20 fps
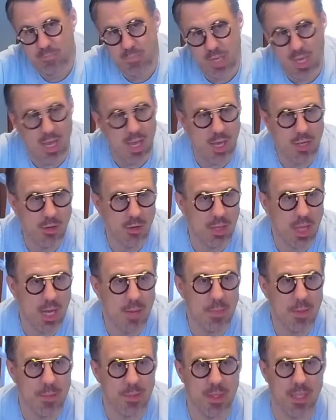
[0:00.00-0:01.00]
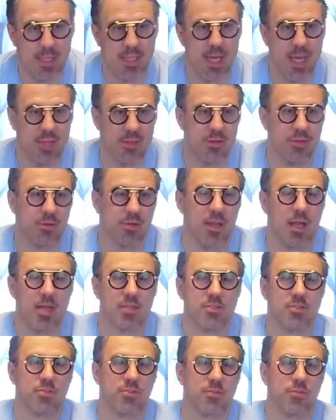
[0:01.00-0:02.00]
I, I know a lot of people like that. Their
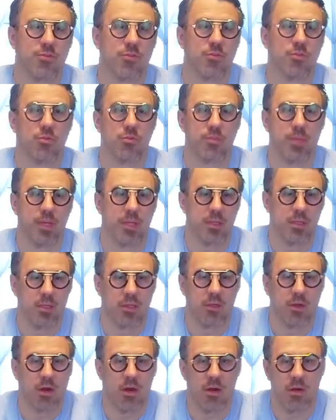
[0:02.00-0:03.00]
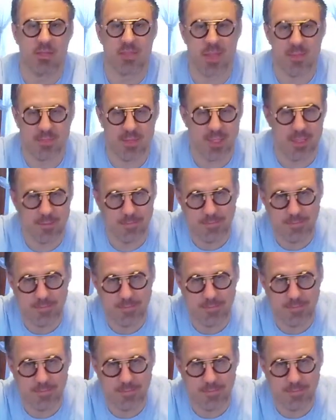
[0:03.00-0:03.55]
closets are full, but their heart is empty.